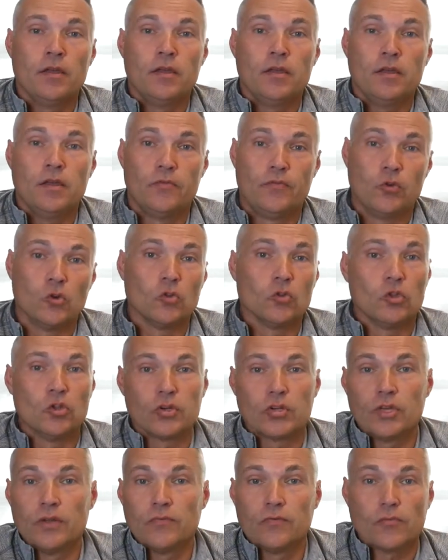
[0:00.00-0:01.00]
if you're
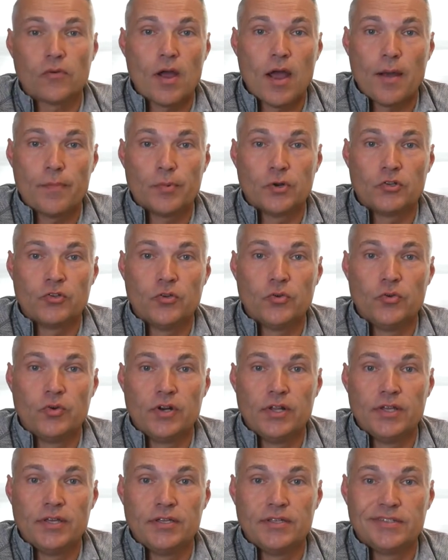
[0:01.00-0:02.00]
looking for
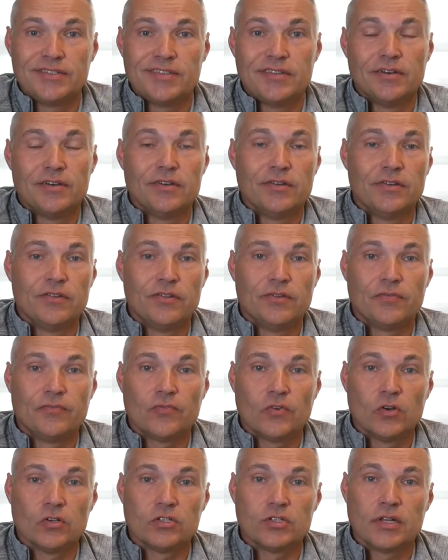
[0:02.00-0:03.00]
opportunities, the
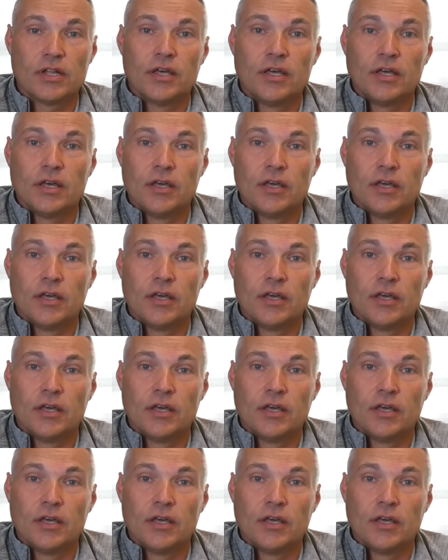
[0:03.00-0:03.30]
first